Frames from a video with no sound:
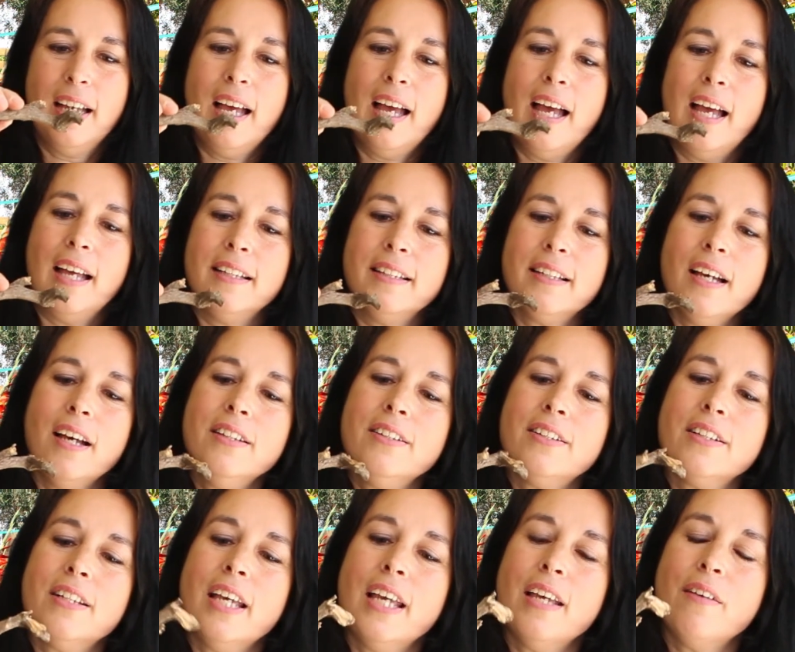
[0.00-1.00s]
and
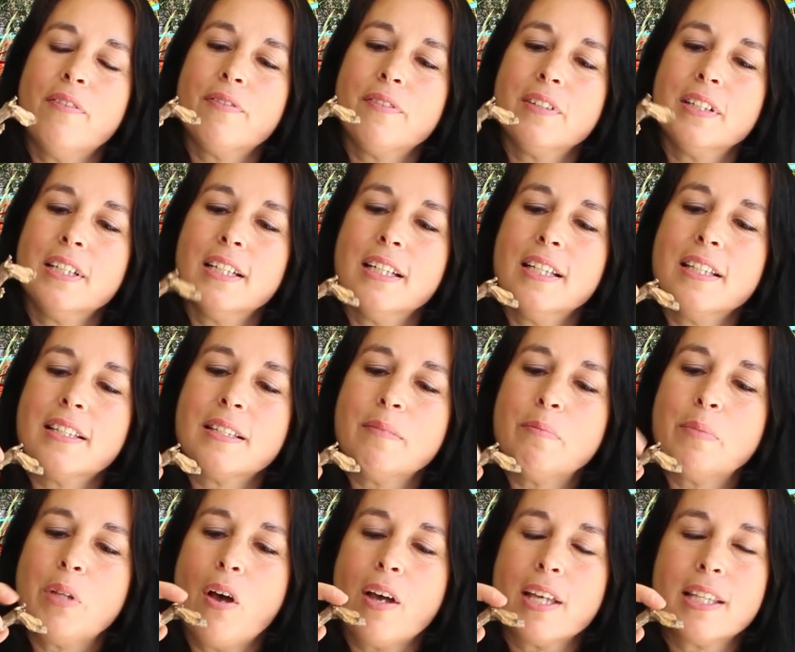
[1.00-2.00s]
underneath is some
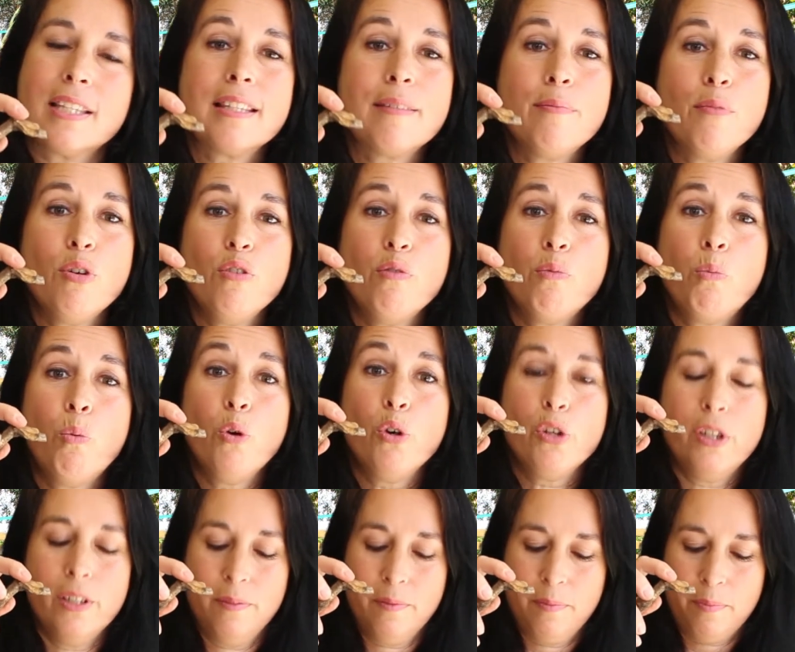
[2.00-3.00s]
nice smooth
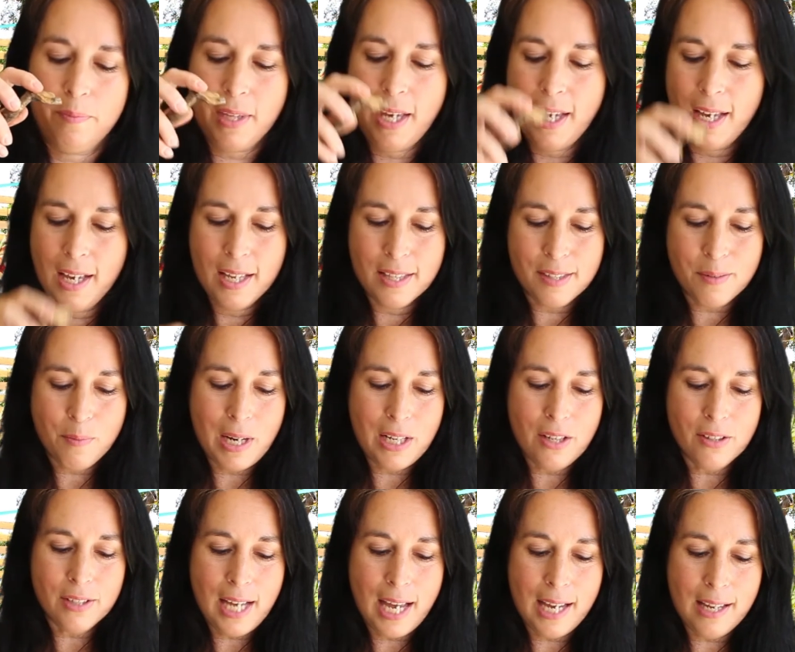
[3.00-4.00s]
wood. So when you
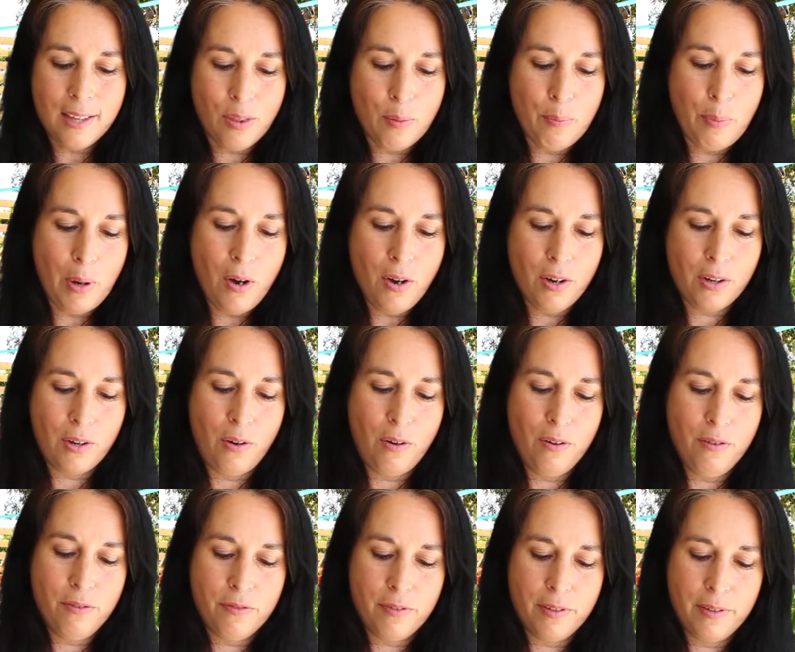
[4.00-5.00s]
take the bark
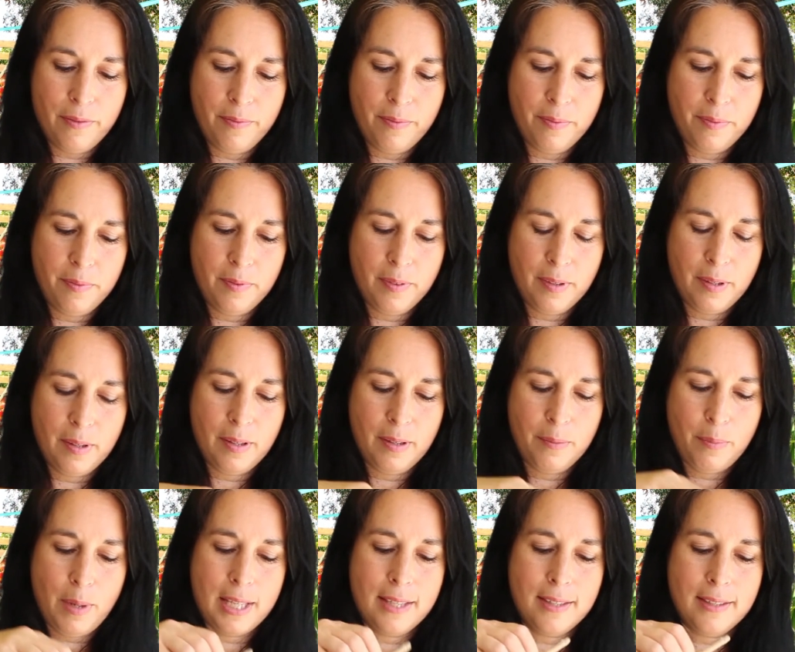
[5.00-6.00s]
off
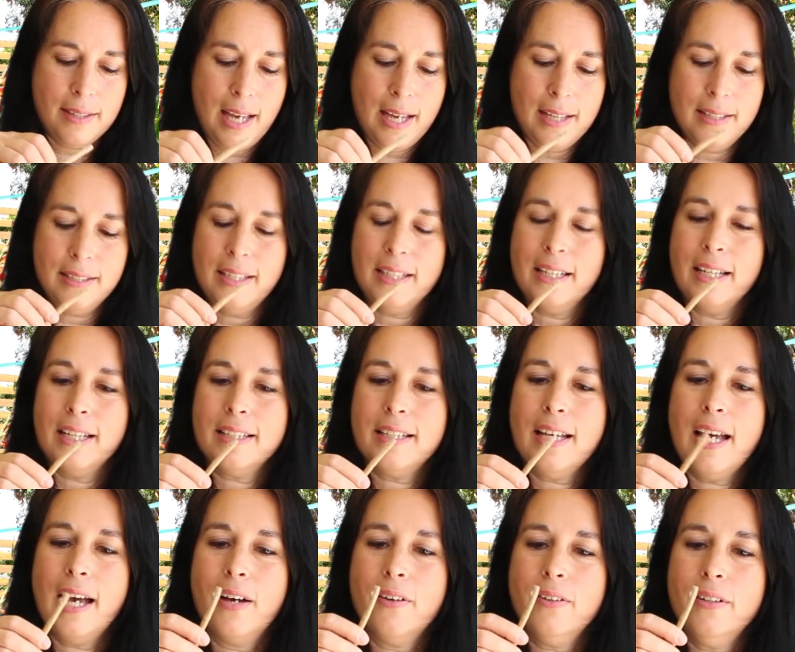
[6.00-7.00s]
by sanding it
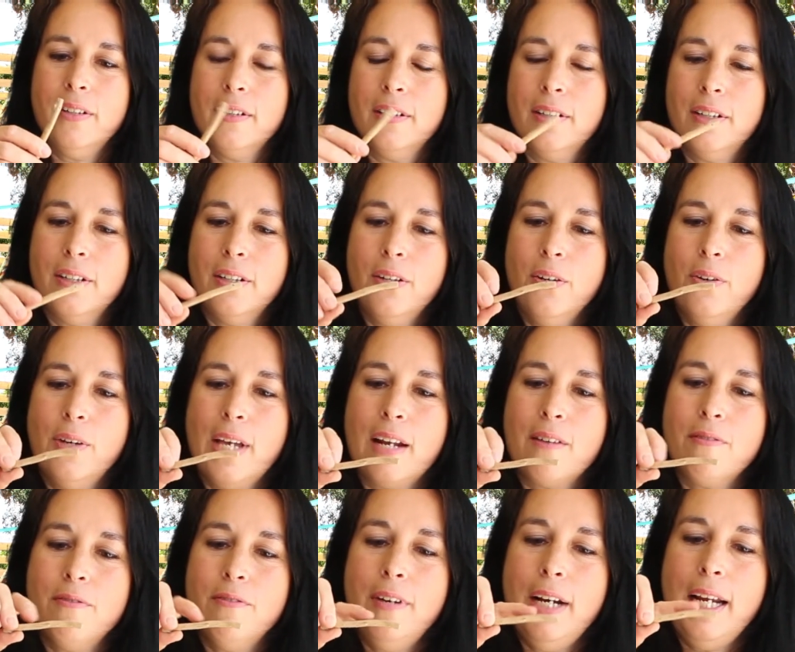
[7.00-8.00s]
down, you get a
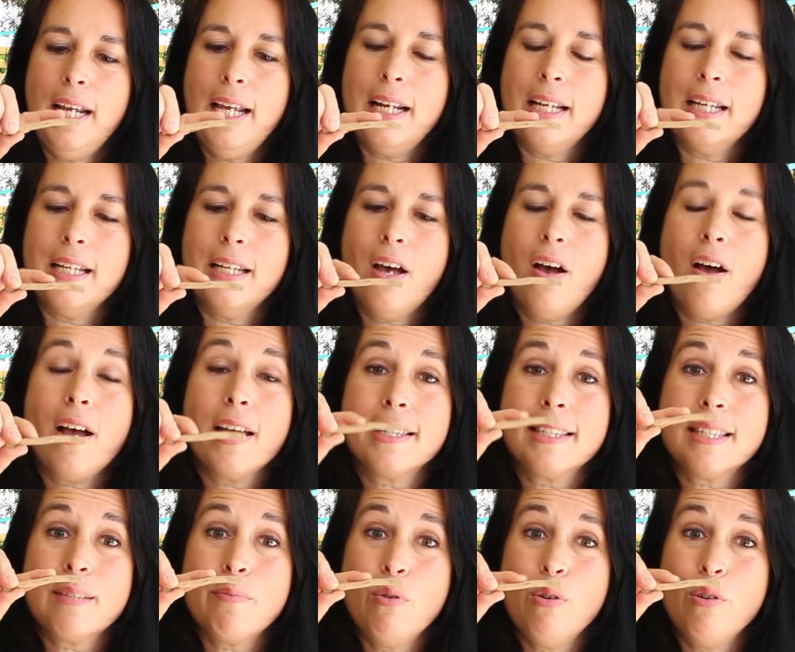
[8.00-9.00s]
really nice
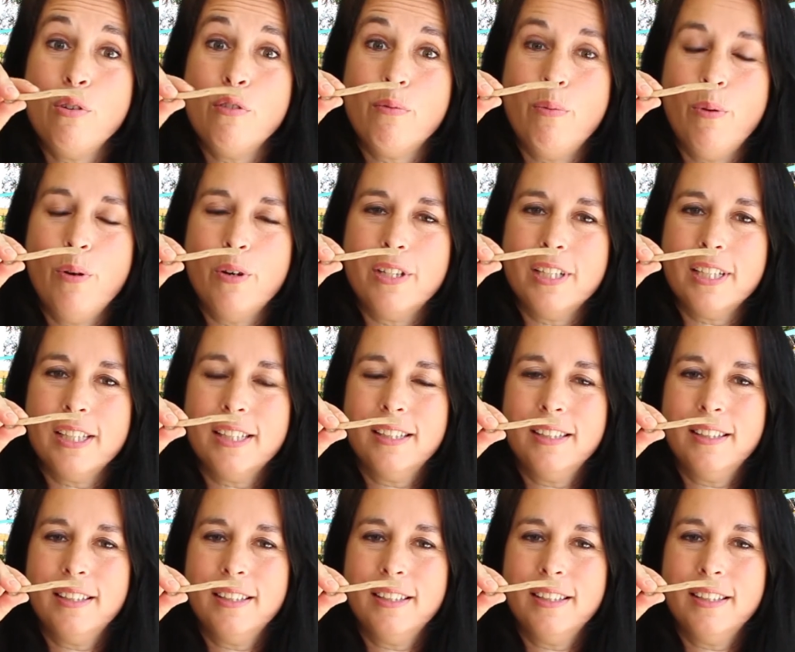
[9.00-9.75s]
smooth wood.